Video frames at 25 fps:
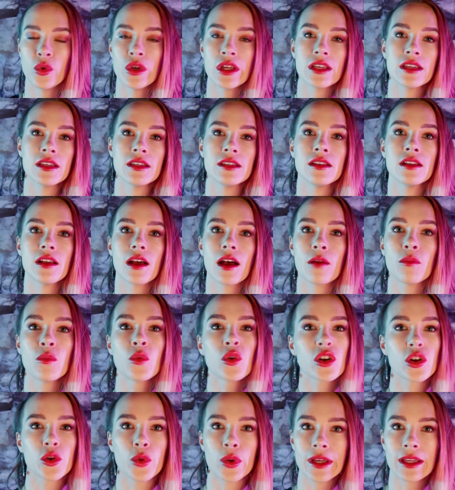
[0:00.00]
We could
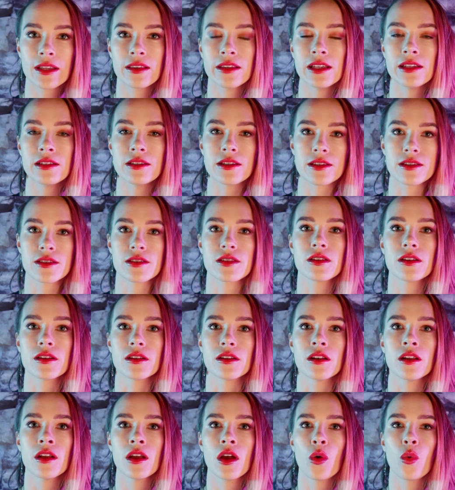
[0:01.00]
more quickly
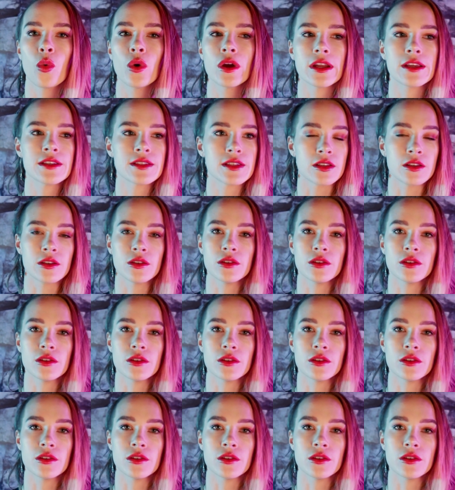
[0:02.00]
discern what is a